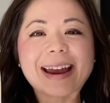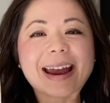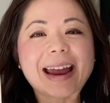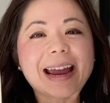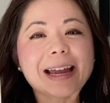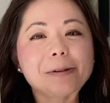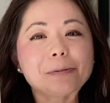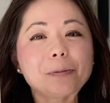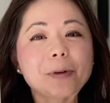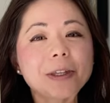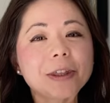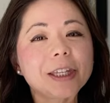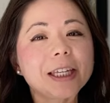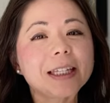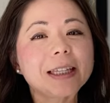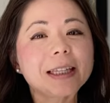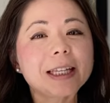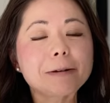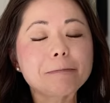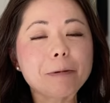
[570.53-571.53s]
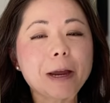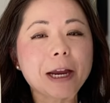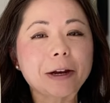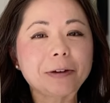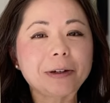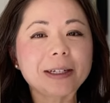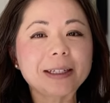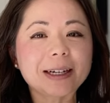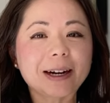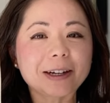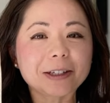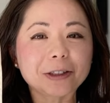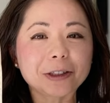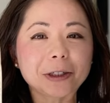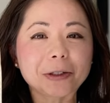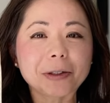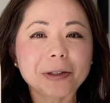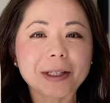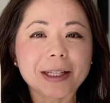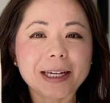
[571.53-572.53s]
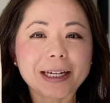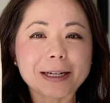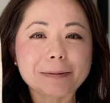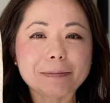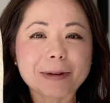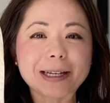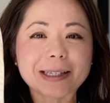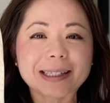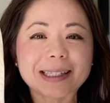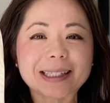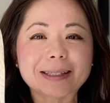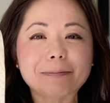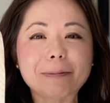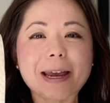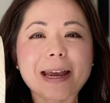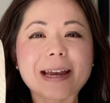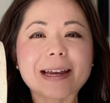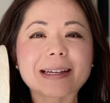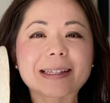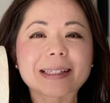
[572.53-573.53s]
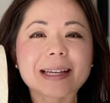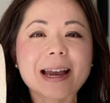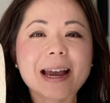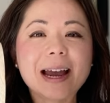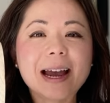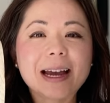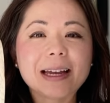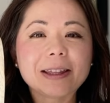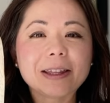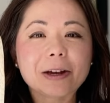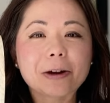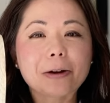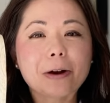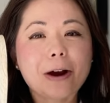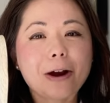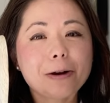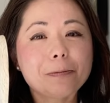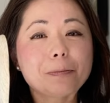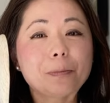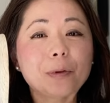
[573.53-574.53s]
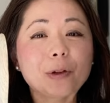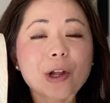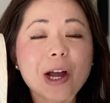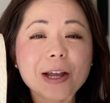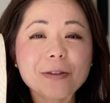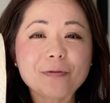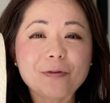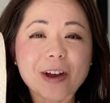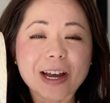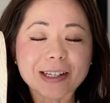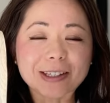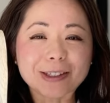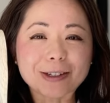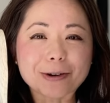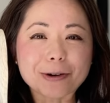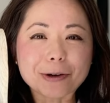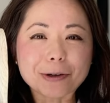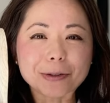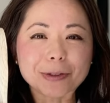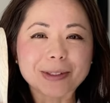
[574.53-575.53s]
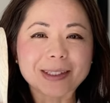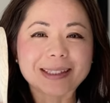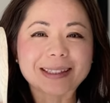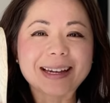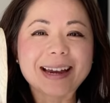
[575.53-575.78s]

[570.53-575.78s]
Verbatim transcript: And within the periodontal ligament space, there are blood vessels.